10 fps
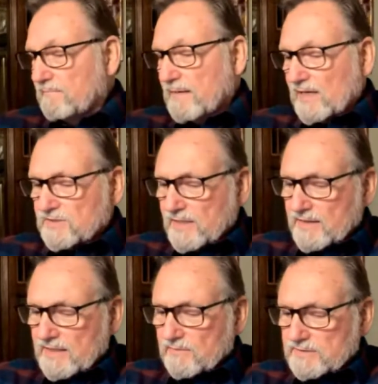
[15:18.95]
Actually,
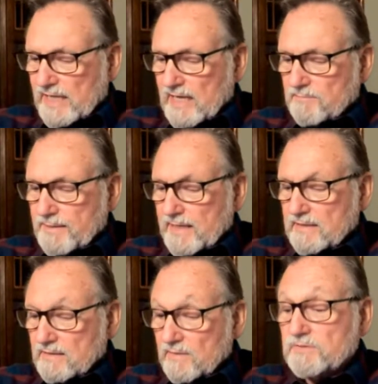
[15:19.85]
I think it was hand
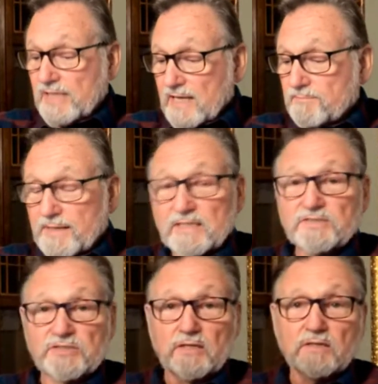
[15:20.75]
painted. It was hand
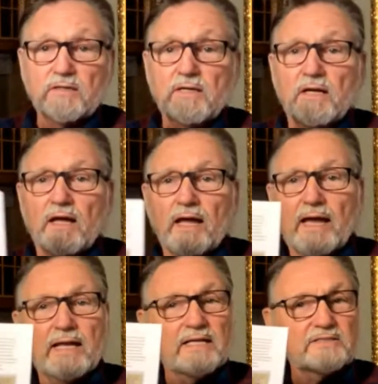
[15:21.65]
painted silk,
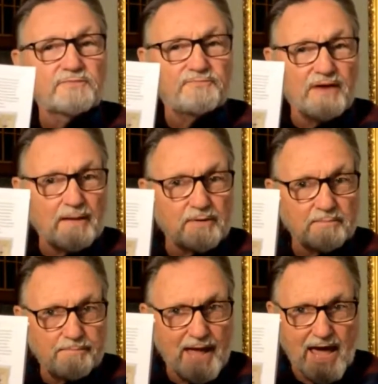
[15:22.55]
and it's
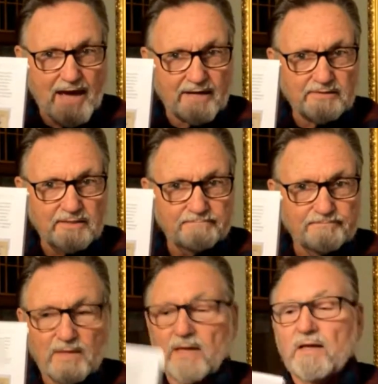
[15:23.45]
fabric backed,
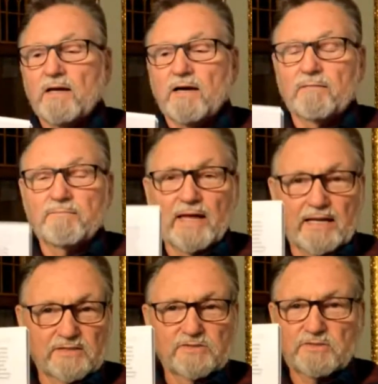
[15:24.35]
and
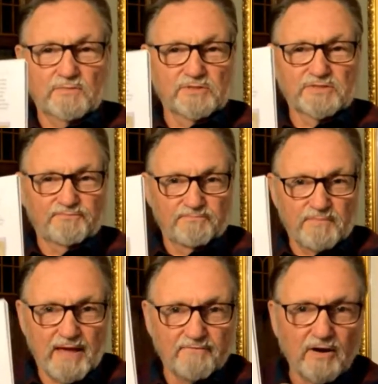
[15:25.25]
it was
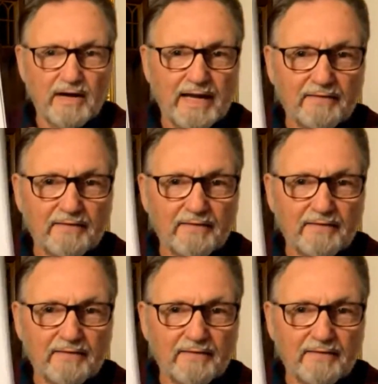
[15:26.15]
very